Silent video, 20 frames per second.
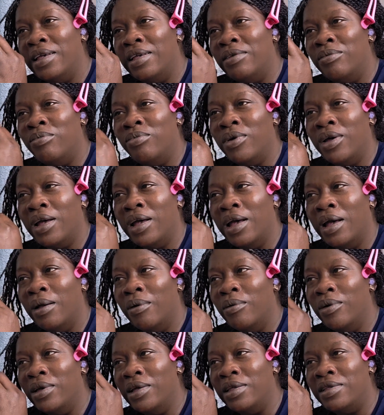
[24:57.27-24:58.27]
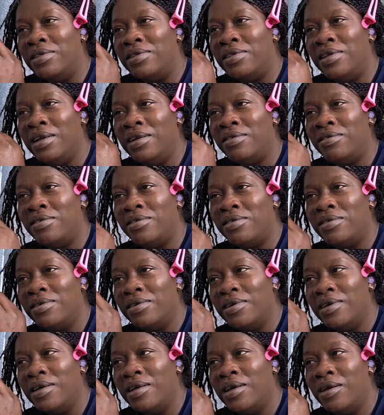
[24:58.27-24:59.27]
his
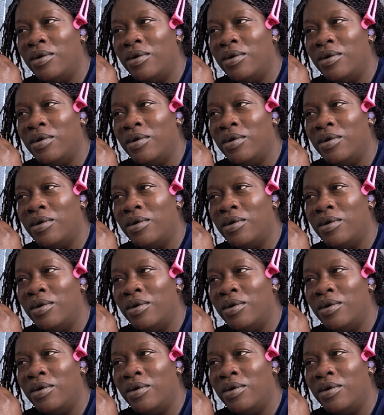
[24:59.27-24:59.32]
teeth